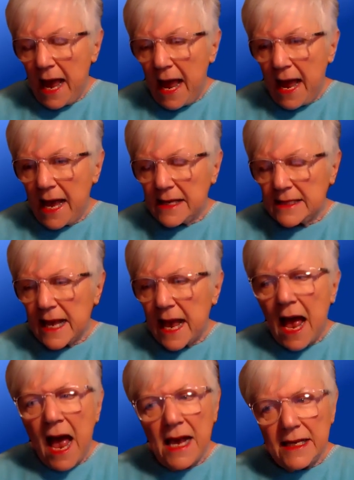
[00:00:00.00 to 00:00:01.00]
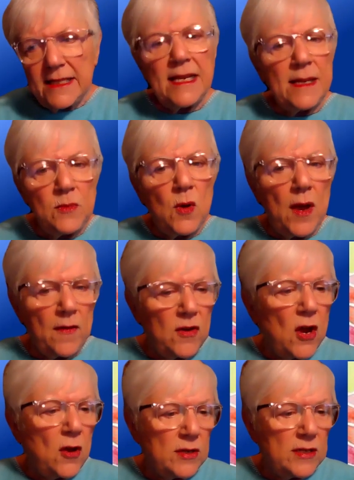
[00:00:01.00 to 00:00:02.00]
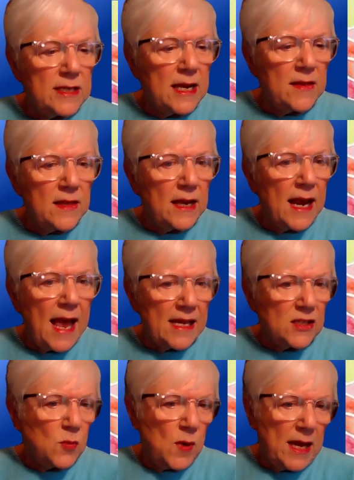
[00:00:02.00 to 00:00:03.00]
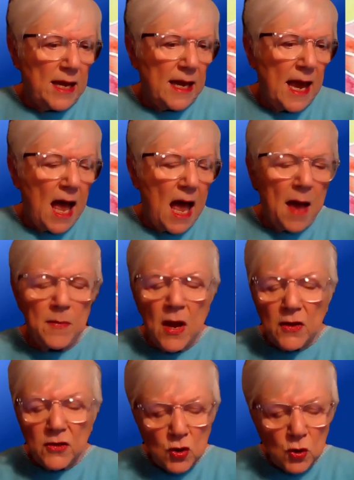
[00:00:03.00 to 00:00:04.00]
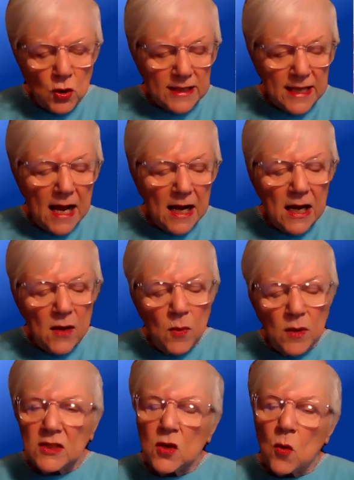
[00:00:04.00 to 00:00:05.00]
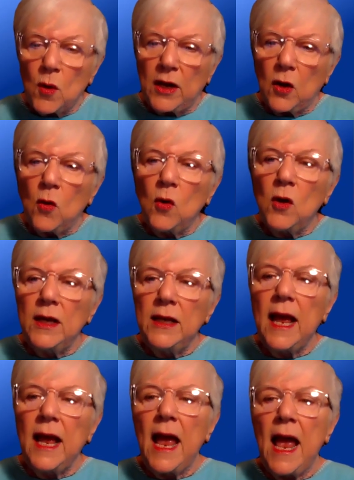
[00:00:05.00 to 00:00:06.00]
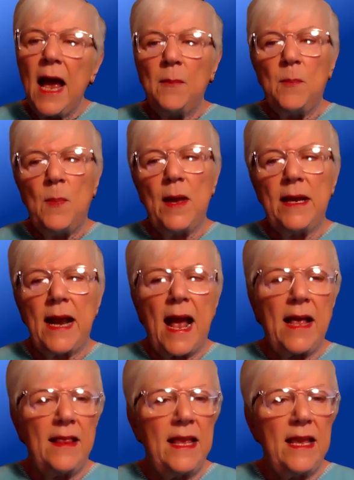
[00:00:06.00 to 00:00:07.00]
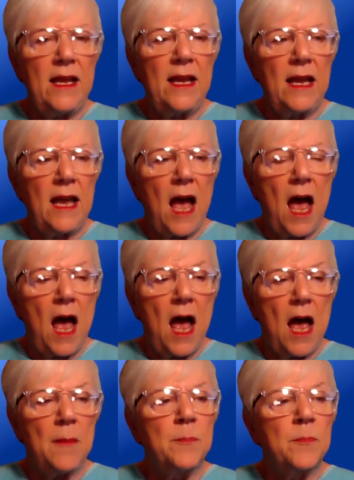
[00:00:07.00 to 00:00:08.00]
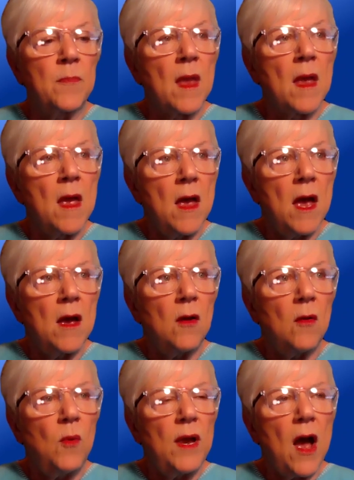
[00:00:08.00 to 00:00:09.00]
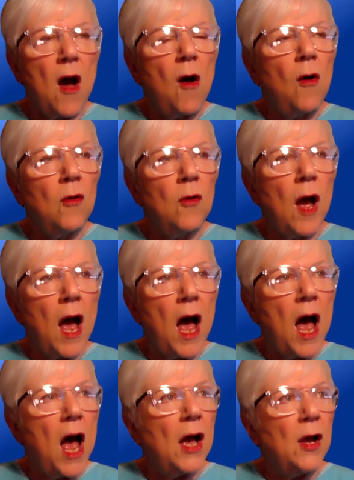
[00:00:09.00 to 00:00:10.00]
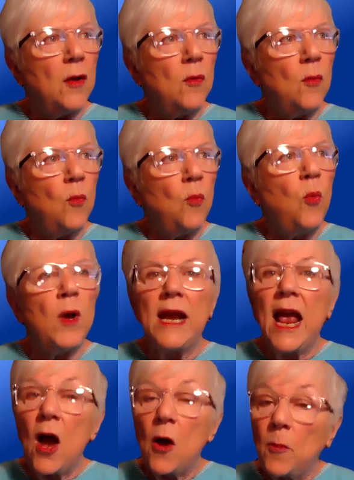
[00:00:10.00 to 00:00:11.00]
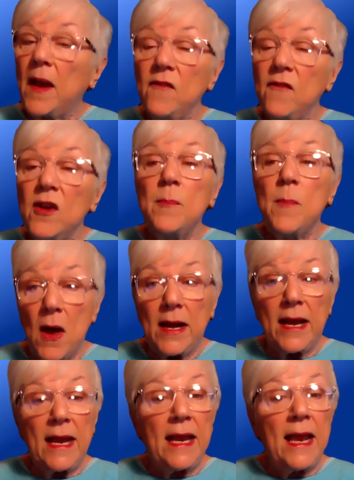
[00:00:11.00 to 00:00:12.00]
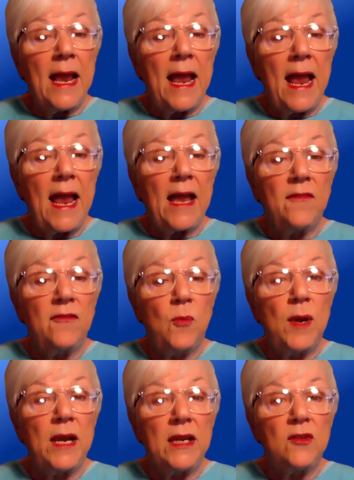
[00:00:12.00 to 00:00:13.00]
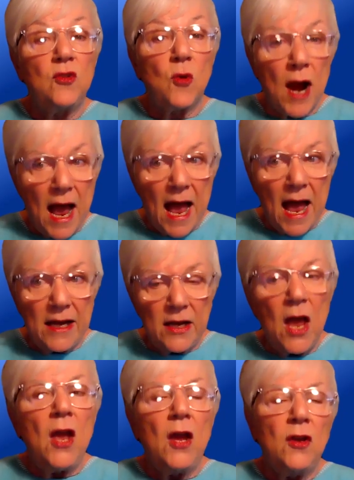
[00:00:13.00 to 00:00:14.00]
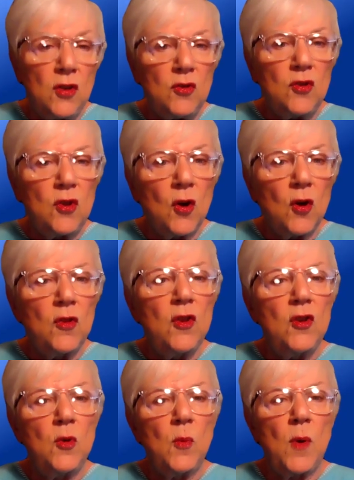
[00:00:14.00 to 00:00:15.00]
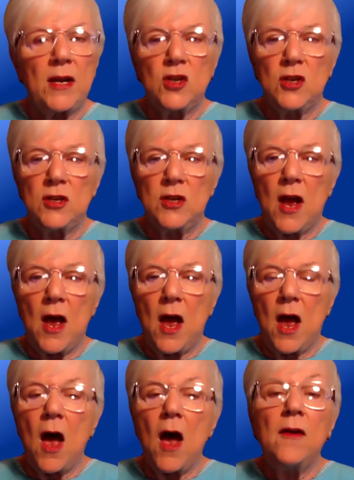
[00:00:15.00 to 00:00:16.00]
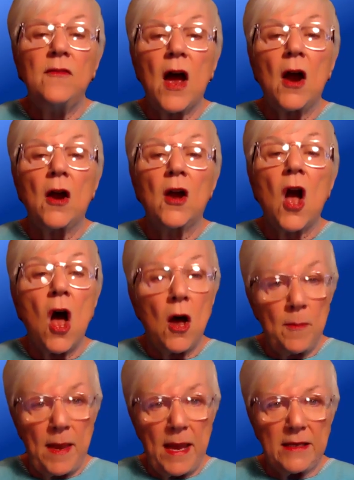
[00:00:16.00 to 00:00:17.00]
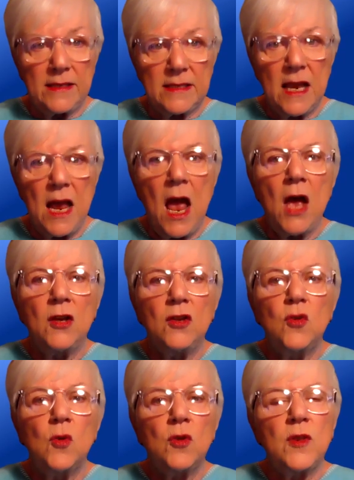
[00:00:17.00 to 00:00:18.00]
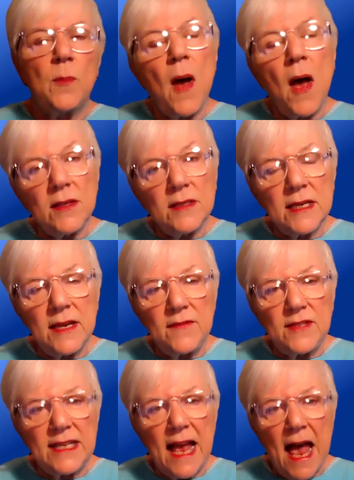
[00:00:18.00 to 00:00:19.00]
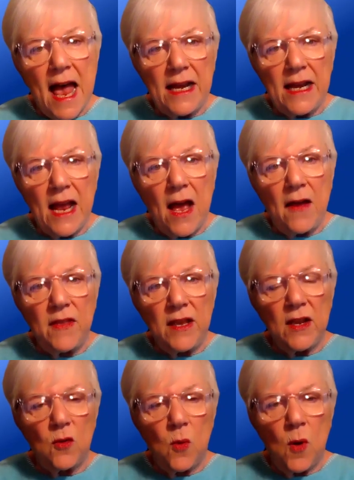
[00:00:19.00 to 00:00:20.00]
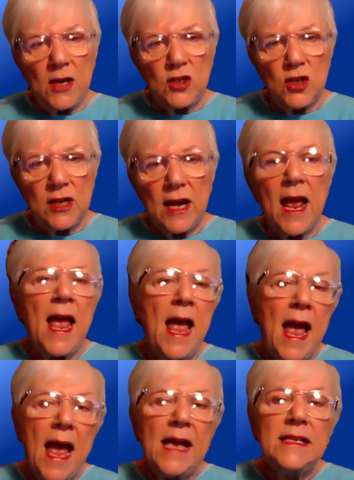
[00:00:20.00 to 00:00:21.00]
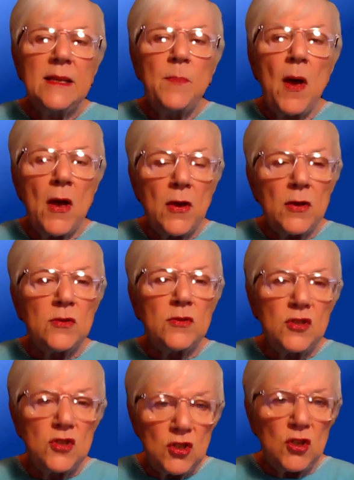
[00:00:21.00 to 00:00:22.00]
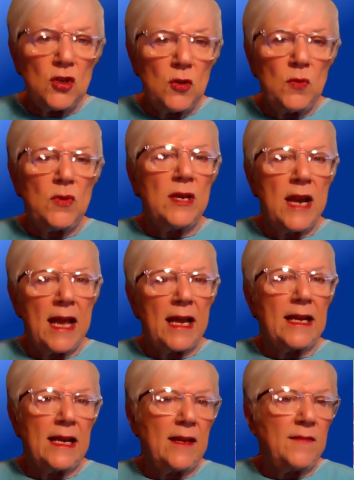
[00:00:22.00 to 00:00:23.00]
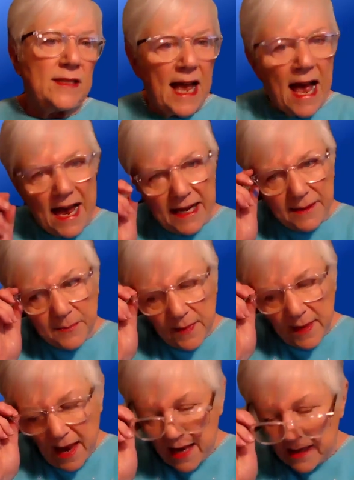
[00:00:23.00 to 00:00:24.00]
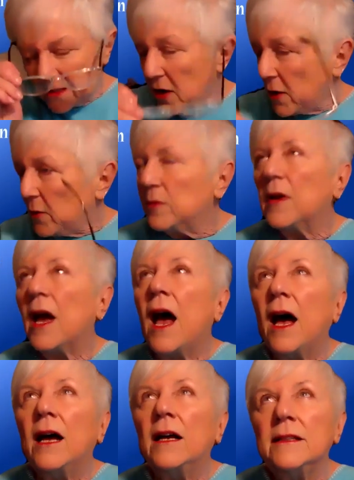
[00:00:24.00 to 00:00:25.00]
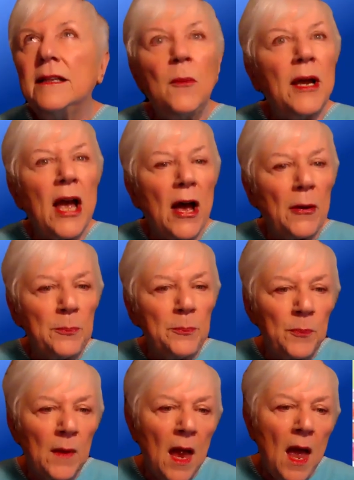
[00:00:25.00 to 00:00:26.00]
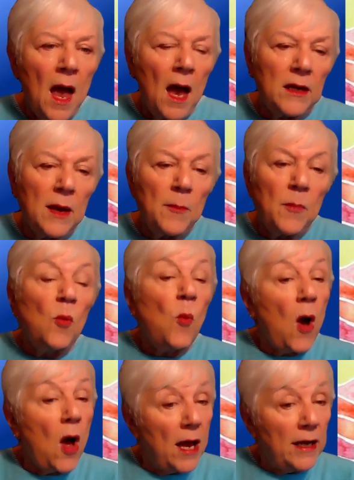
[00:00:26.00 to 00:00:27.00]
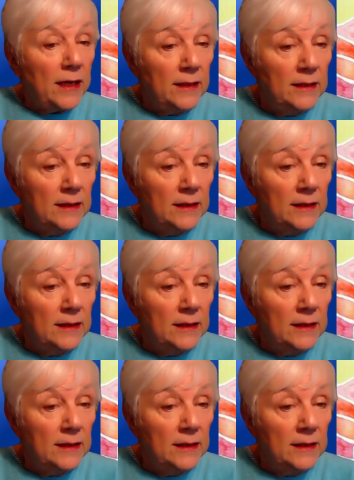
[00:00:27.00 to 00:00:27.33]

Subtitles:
as I seem to have noticed in the last week. I'm not sure exactly what's going on, but I think we all would help everybody if we tried to turn the direction of our comments toward the positive side of the equation as opposed to the negative side. So here we go. Number one,